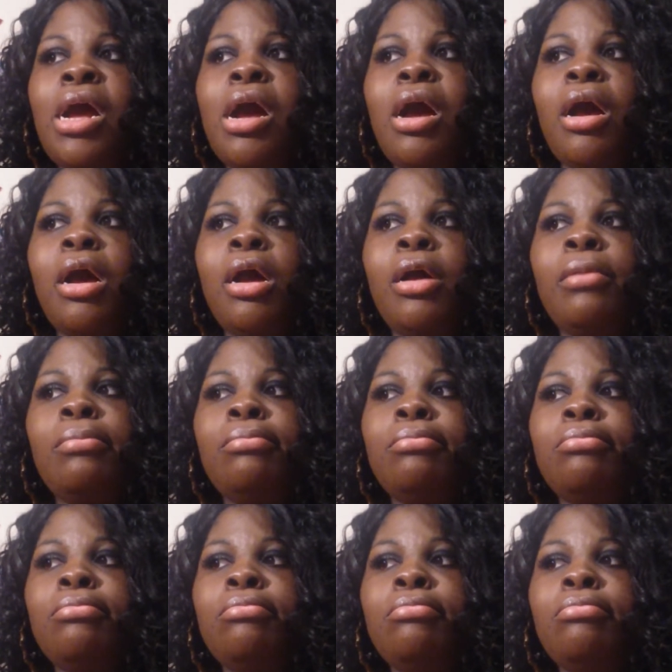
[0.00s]

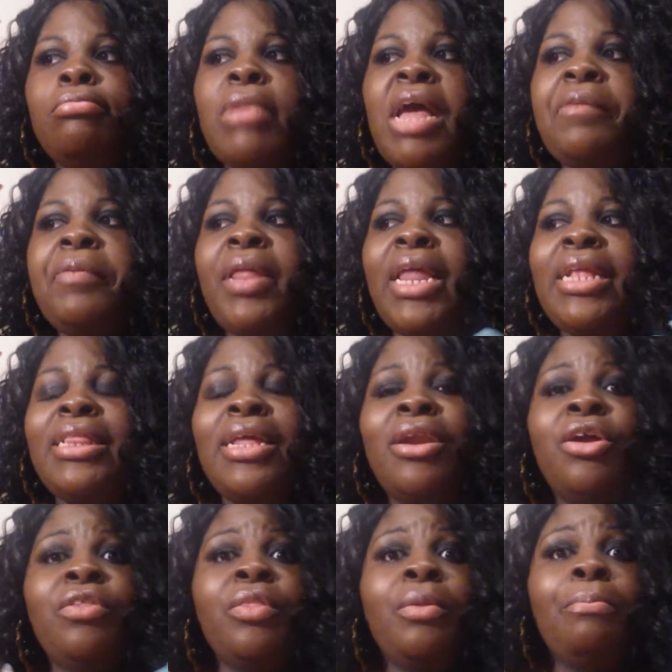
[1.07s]
I feel like that
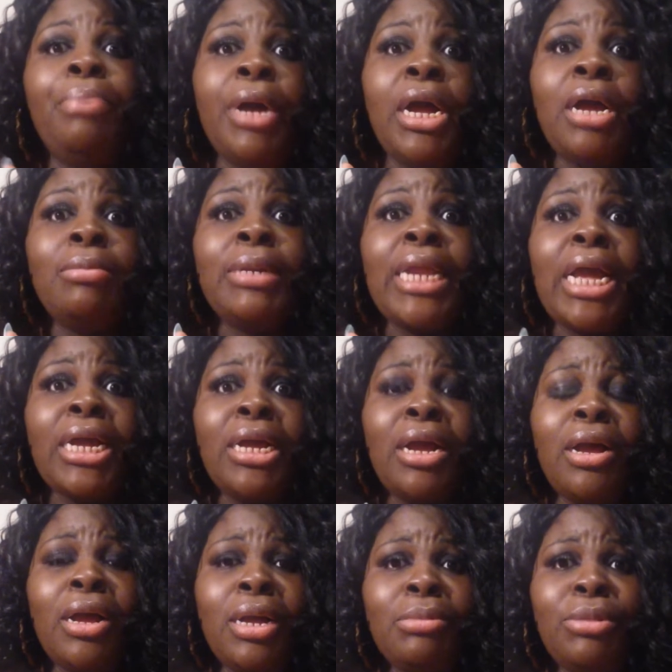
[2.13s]
are the
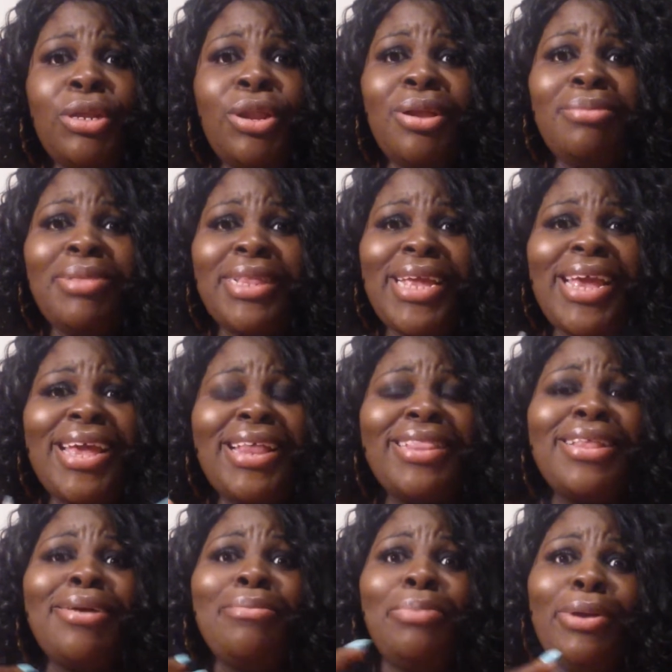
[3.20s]
bomb.com, you know what I'm saying,
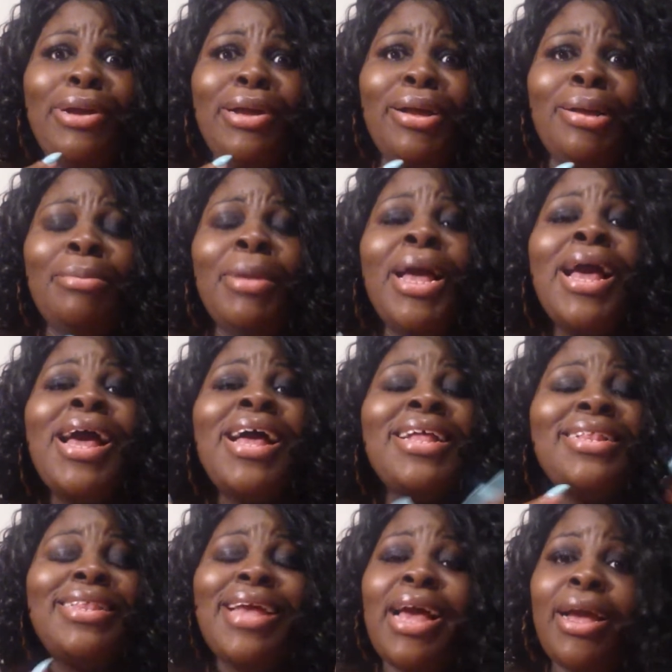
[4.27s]
the
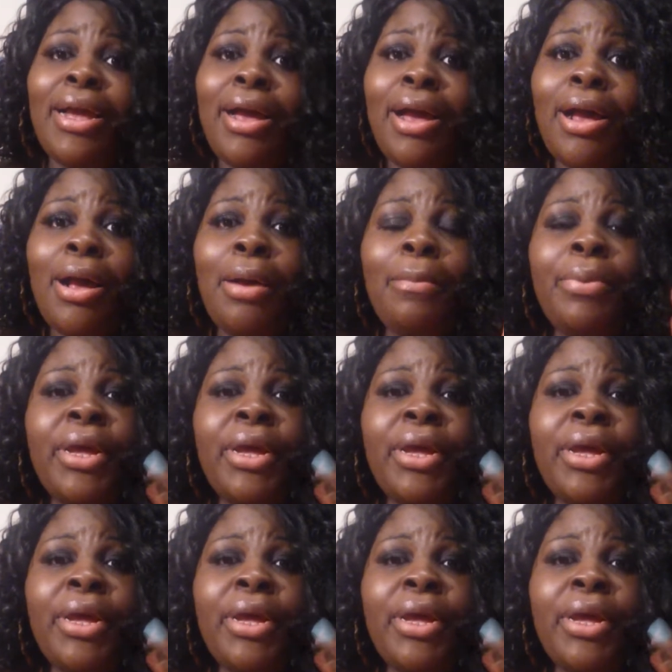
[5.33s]
bomb.com.